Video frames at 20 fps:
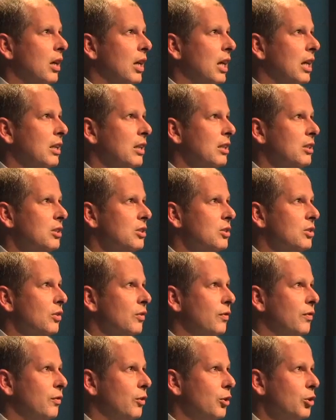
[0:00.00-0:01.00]
And that is
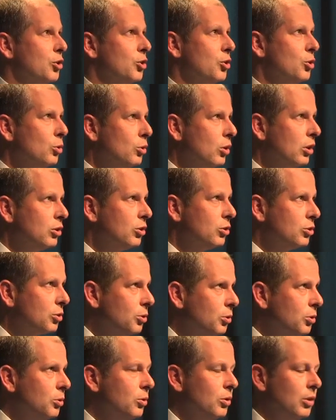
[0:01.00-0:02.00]
for sure
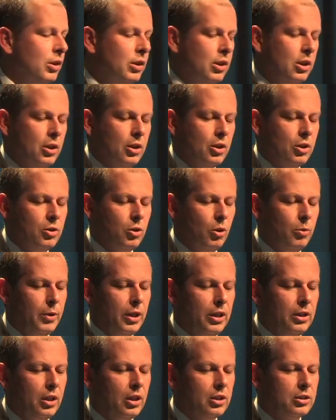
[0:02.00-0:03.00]
true
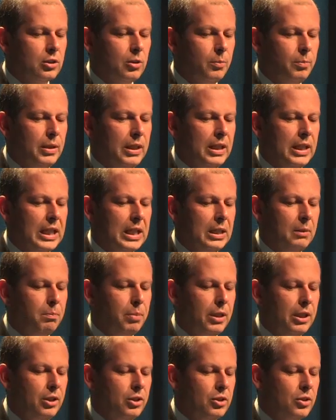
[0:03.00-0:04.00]
chroma endoscopy in
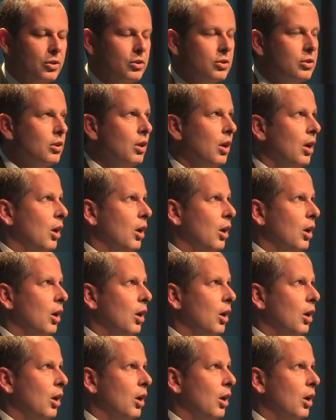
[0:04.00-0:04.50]
patients